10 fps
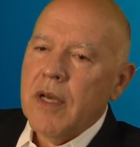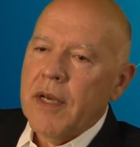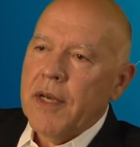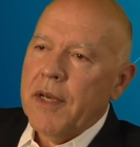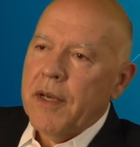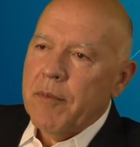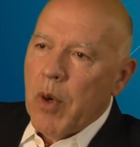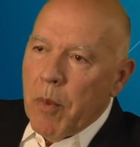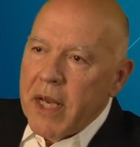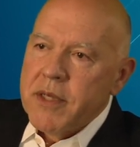uh,
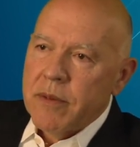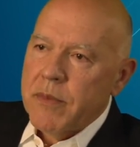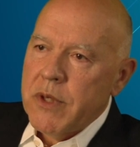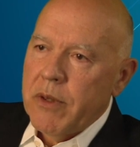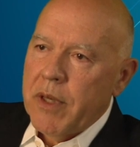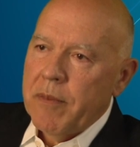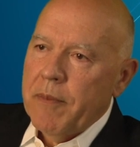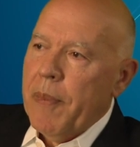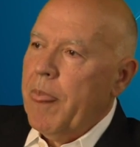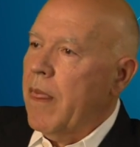momentum to it.
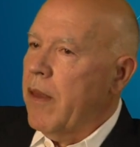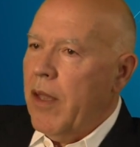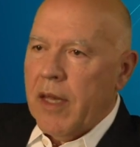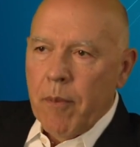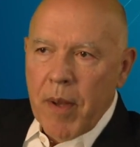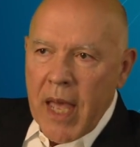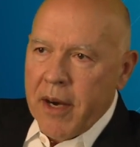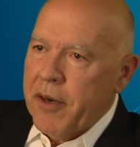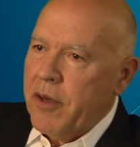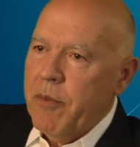You had the
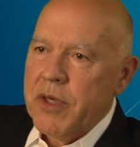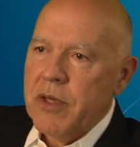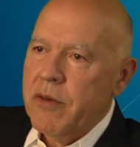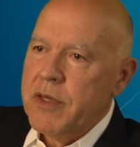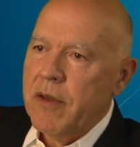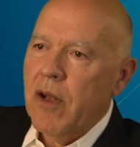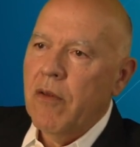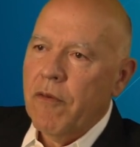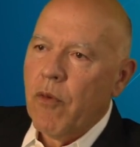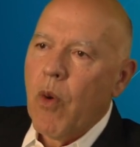Packard Commission. There was a
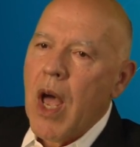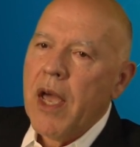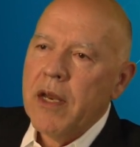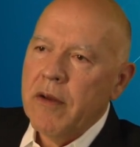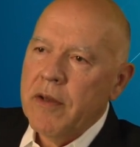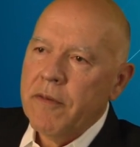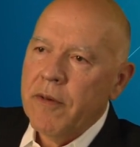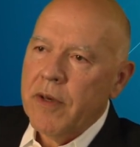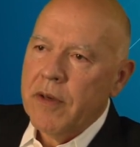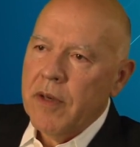whole variety of
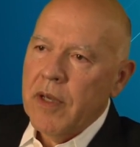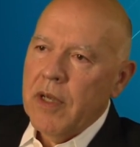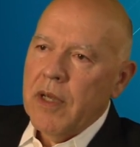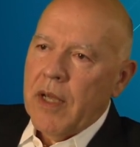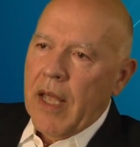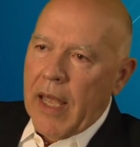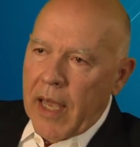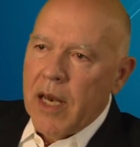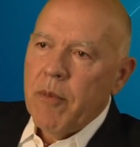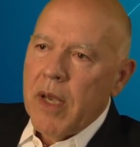different
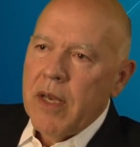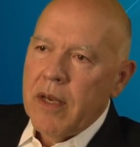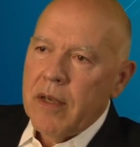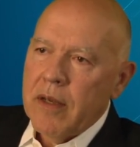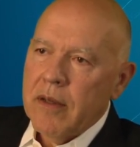animating